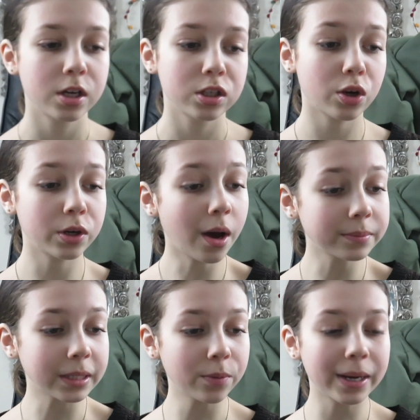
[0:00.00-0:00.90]
So an
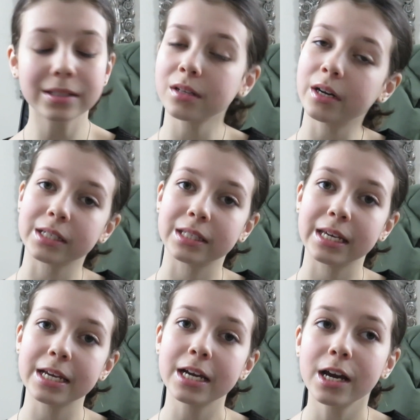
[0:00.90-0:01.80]
update on my
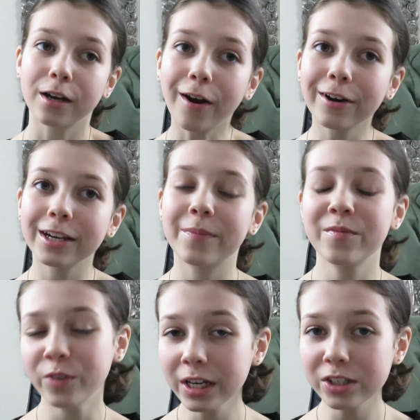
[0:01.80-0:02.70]
anxiety. Currently I've
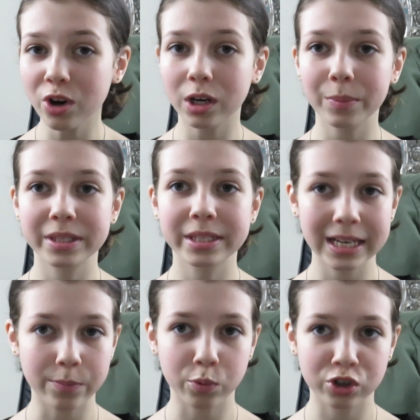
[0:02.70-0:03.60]
been really struggling with
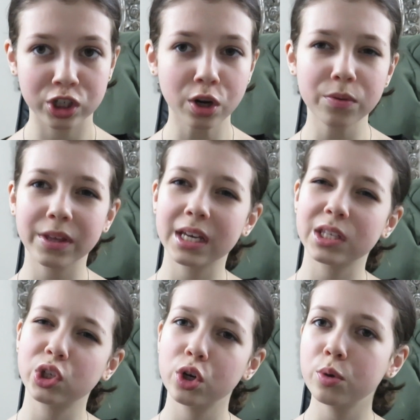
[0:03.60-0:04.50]
sleep, which I don't think
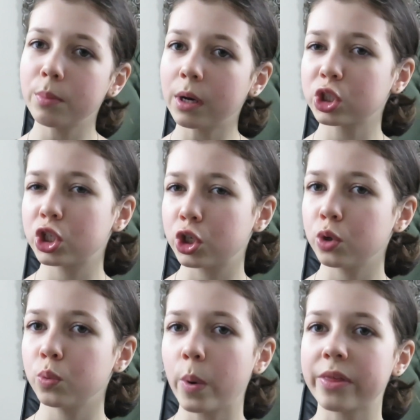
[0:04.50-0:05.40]
is too much to
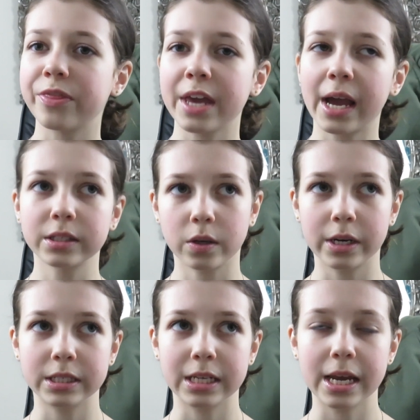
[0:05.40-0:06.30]
do with the
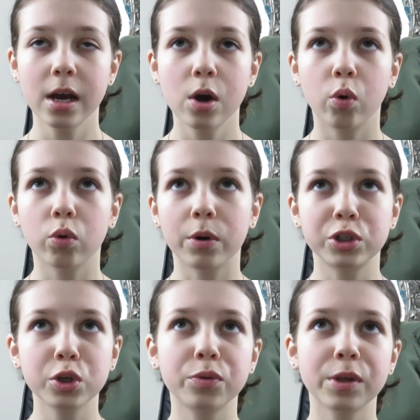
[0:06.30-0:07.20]
anxiety, although I
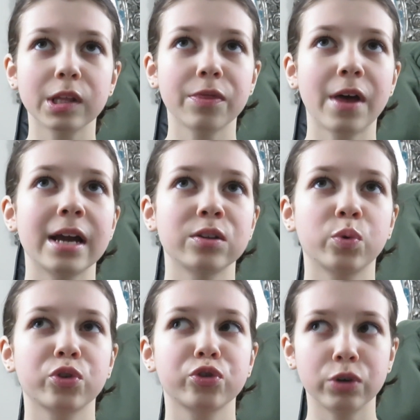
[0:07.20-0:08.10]
do think that that is
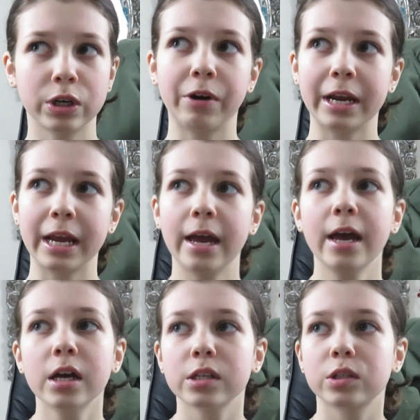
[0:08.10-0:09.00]
what's triggering it.
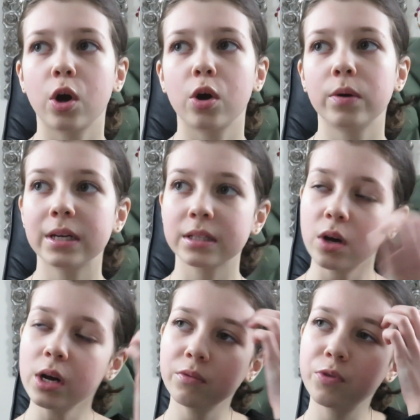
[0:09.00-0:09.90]
So it's
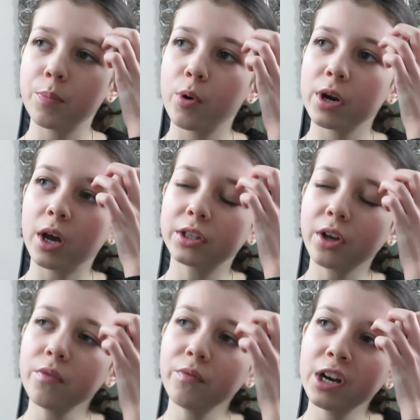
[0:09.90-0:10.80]
kind of the point, I
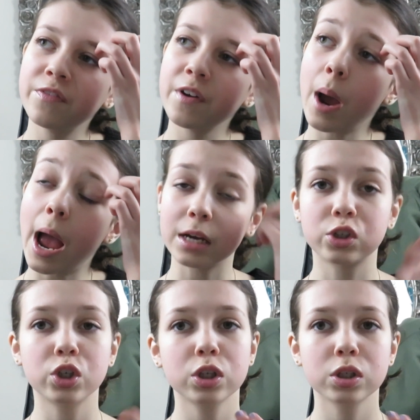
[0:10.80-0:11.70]
don't really feel
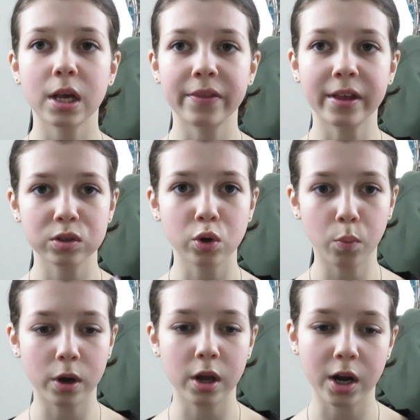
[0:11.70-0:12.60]
anxious, and that's
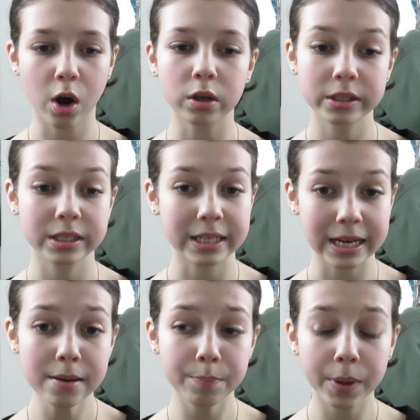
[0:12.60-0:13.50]
not why I can't
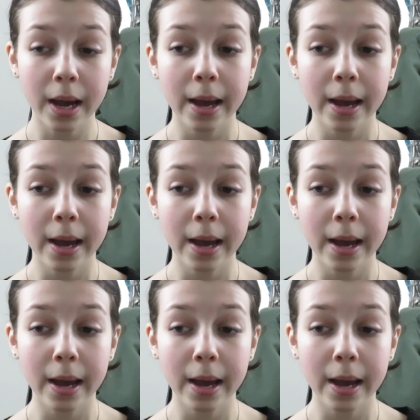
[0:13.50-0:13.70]
sleep.